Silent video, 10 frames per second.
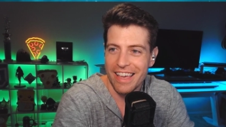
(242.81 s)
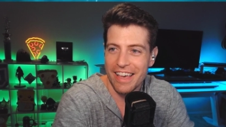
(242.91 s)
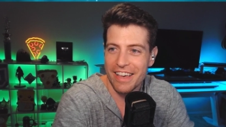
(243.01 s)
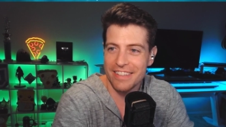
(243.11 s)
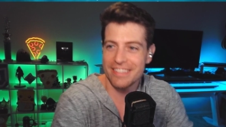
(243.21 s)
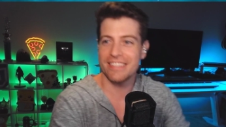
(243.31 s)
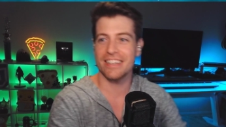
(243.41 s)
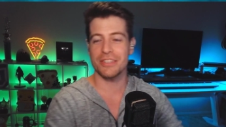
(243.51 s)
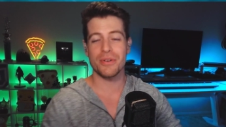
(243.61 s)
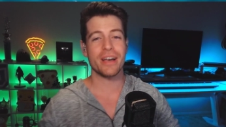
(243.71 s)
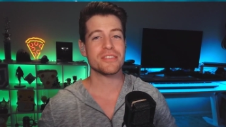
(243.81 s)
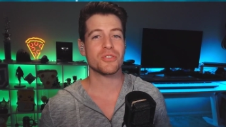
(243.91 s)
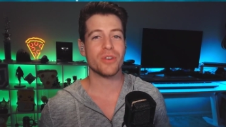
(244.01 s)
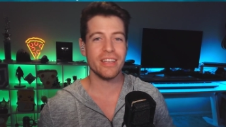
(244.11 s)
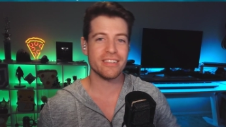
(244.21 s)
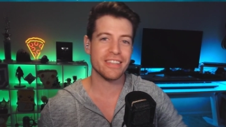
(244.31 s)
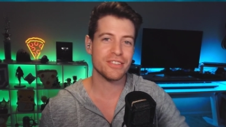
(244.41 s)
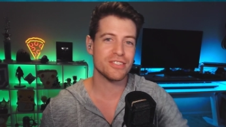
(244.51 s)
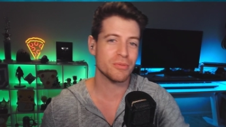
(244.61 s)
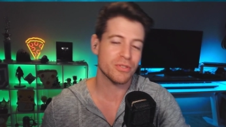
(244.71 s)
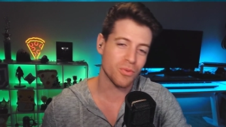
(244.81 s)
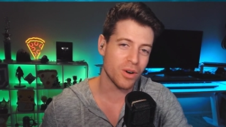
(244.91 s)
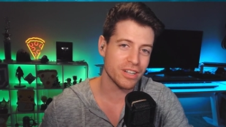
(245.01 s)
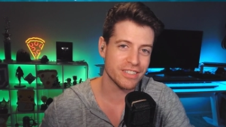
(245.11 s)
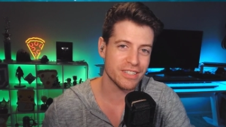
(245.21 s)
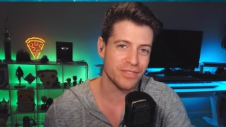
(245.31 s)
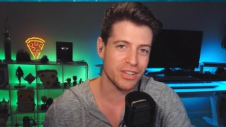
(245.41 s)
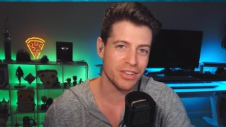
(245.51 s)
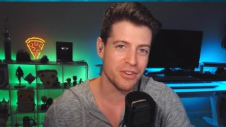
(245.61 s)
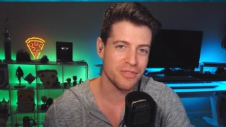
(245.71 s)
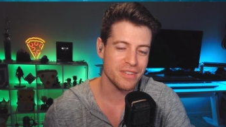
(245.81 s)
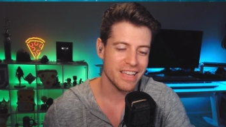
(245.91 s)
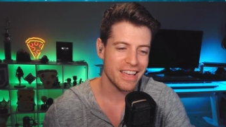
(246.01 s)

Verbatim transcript: And you guys are great. Thank you so much for watching this video.